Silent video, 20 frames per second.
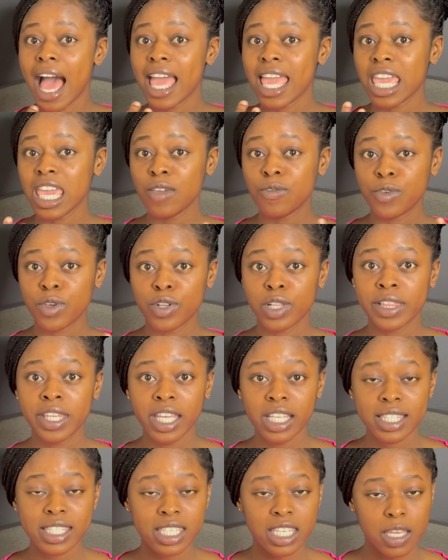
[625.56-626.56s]
if you
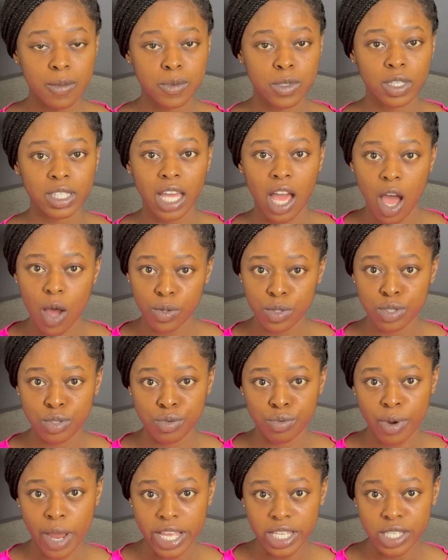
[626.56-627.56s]
need tips on how to
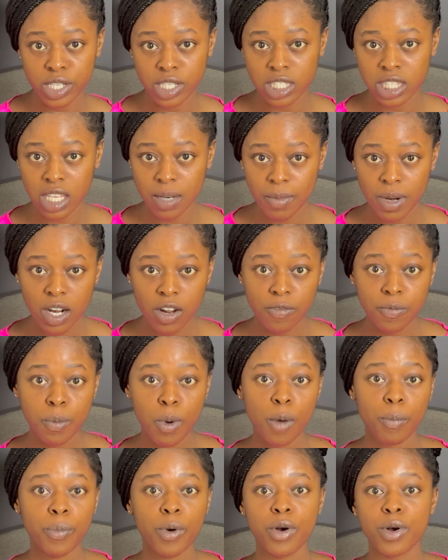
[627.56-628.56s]
write your statement of
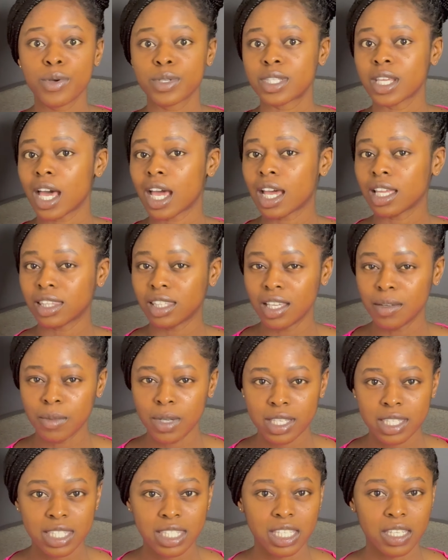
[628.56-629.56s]
purpose,
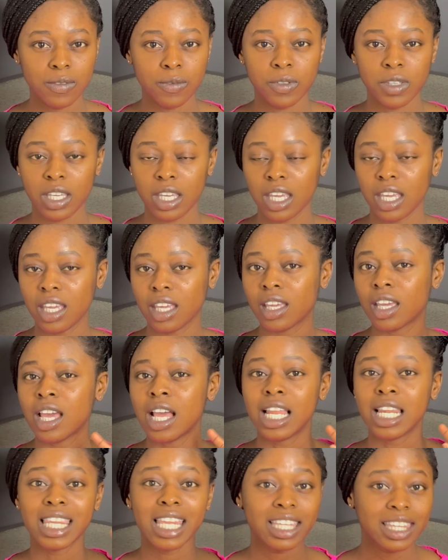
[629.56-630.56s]
academic CV,
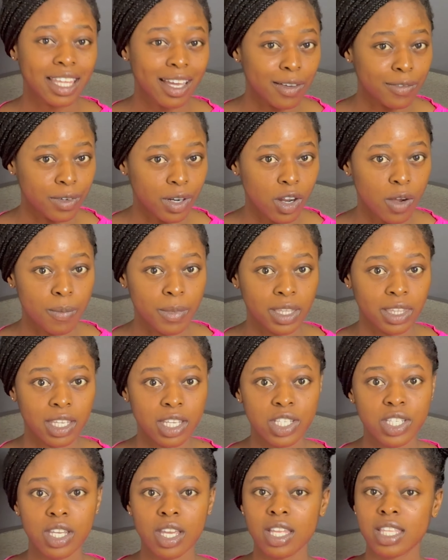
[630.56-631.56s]
letter of
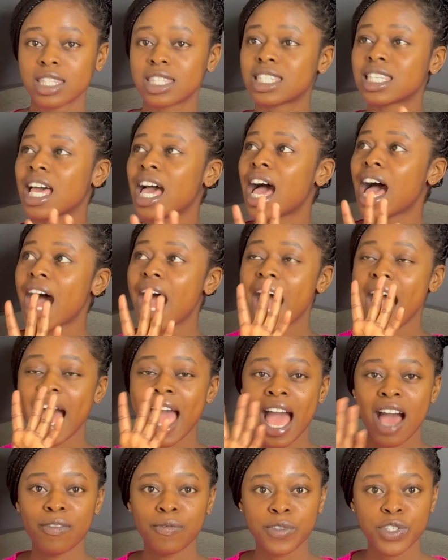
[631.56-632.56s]
recommendations, I
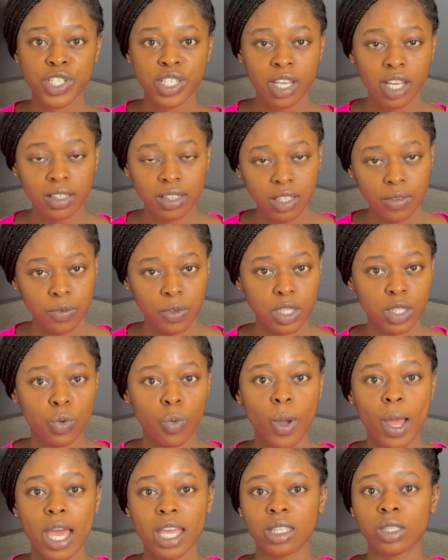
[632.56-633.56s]
have shared the video
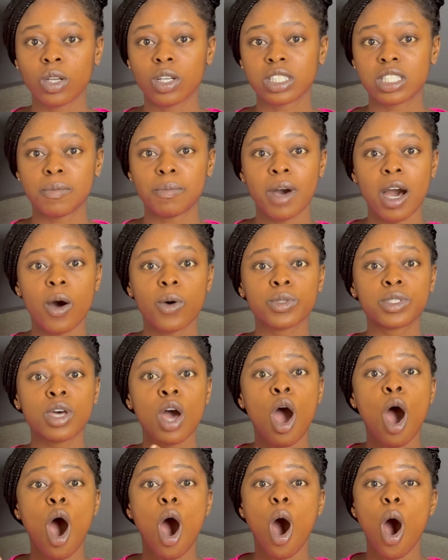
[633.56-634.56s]
where I talked about
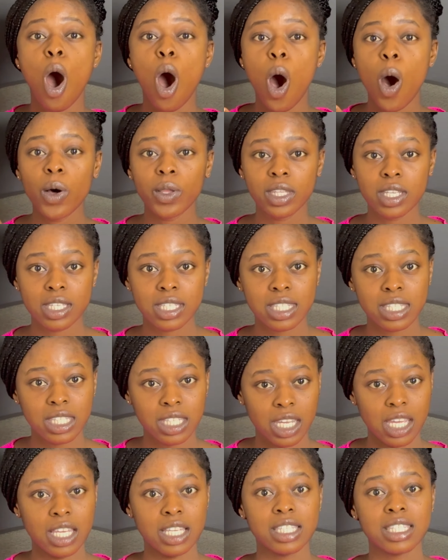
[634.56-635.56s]
all these
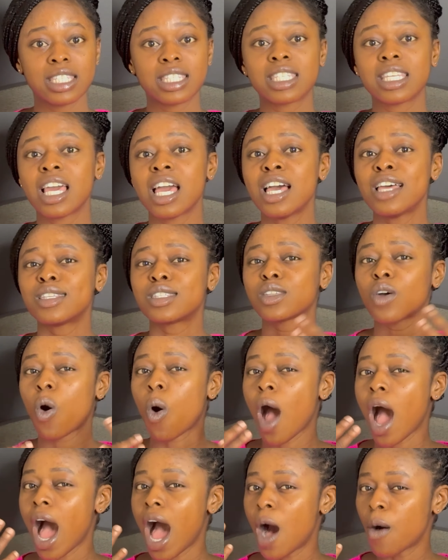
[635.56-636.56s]
things.
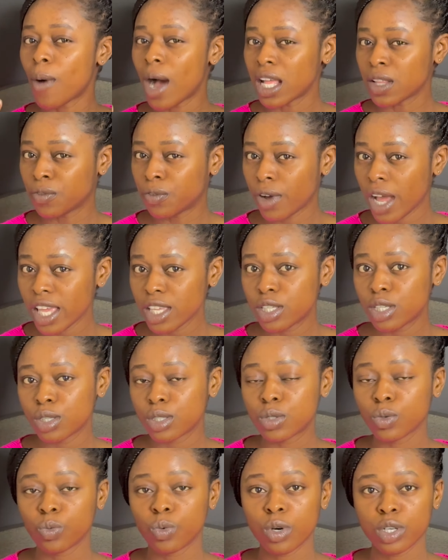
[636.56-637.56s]
So I will advise you
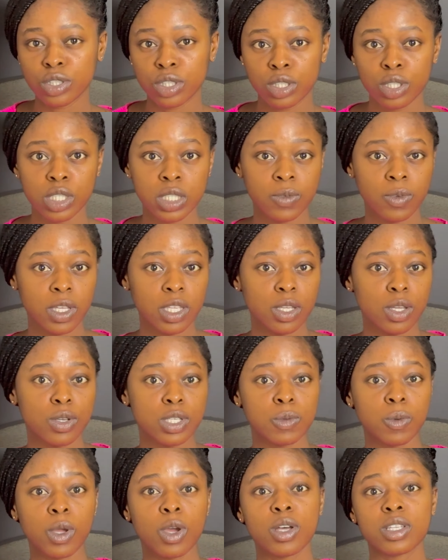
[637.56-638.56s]
to watch those
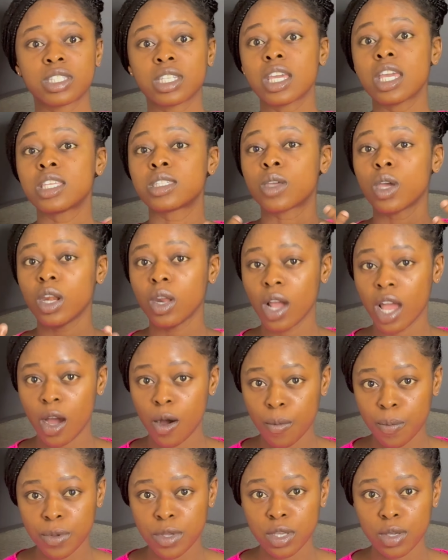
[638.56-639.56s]
videos because it's going to
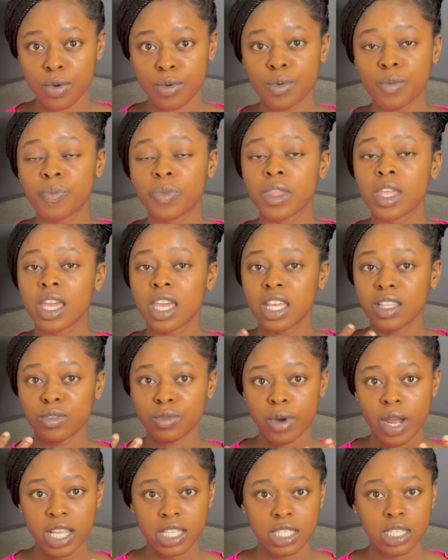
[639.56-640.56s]
help you in
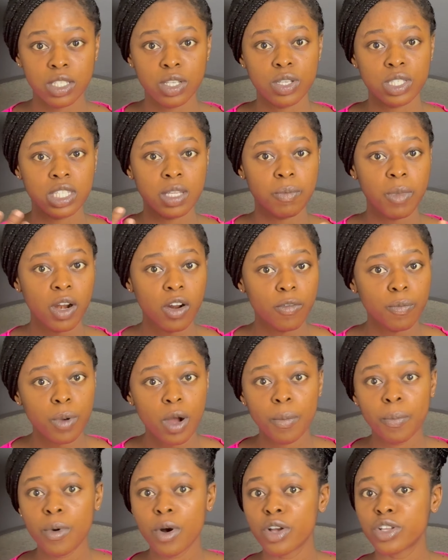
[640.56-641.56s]
writing your statement of
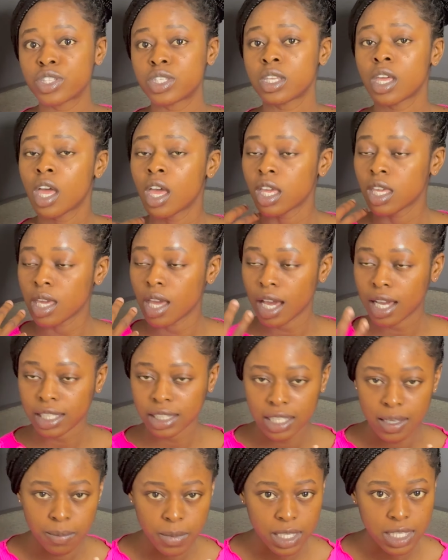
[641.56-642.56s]
purpose, your
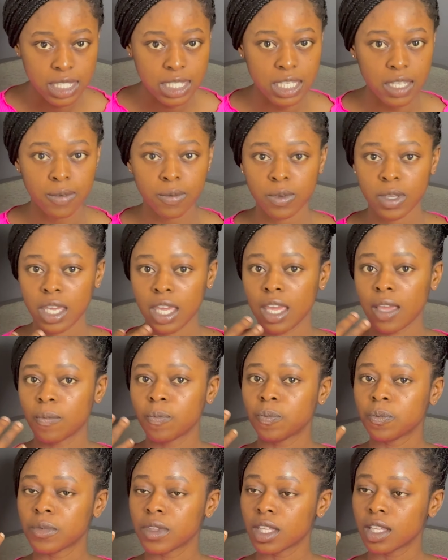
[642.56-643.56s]
academic CV,
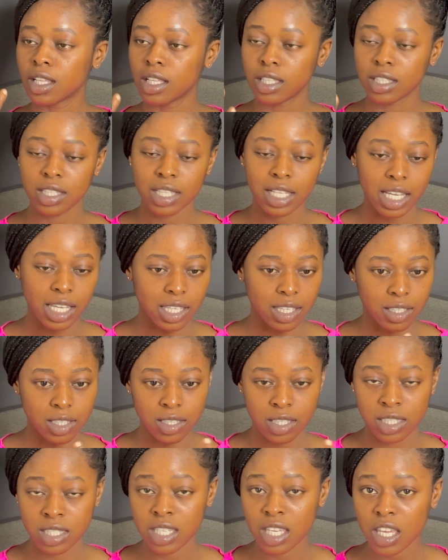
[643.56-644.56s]
like
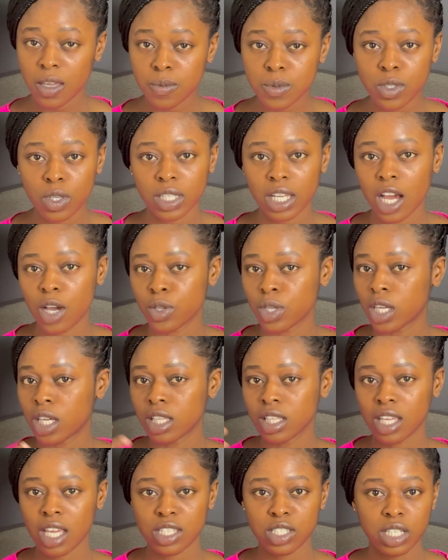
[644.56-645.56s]
tips on how you
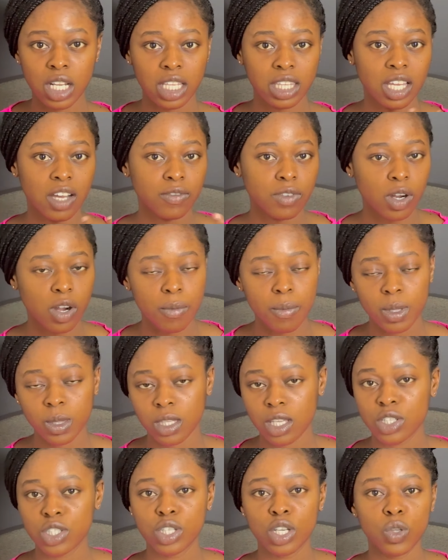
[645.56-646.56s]
can get your letter of
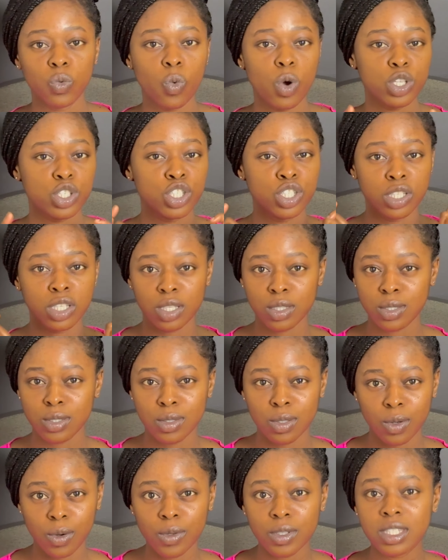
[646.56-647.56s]
recommendation, what you need to
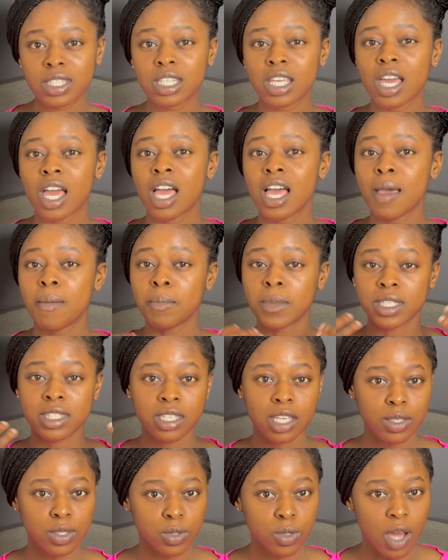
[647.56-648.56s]
note,
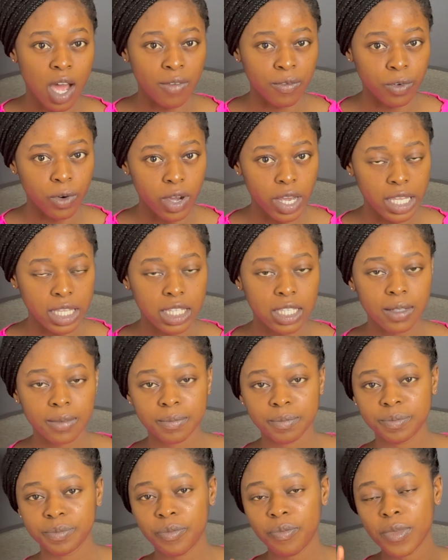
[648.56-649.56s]
mistakes to avoid.
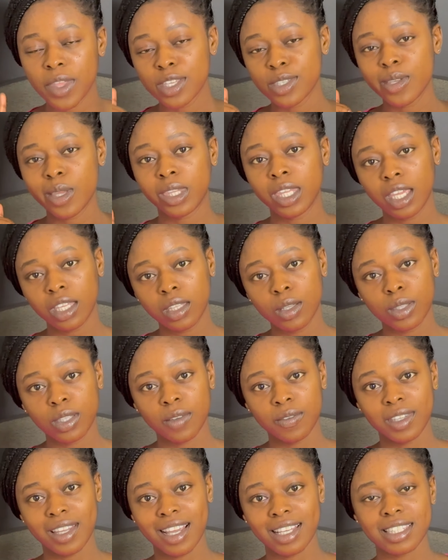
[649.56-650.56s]
So take note
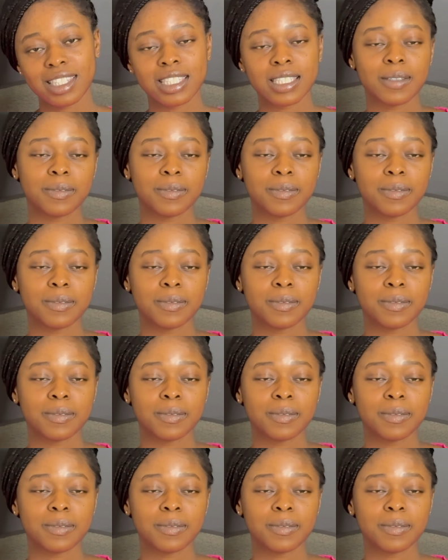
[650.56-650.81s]
of that.